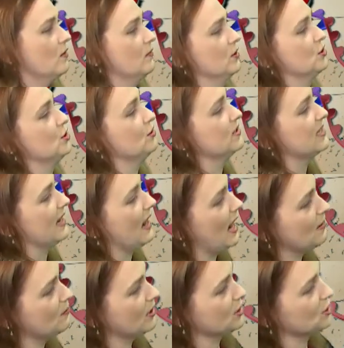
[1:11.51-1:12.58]
For Tuesday,
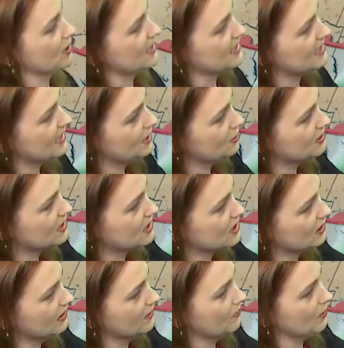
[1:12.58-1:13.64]
high pressure continues to
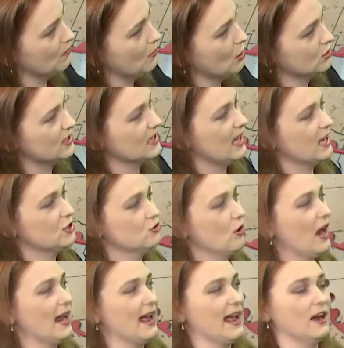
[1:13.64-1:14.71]
deliver most of that dry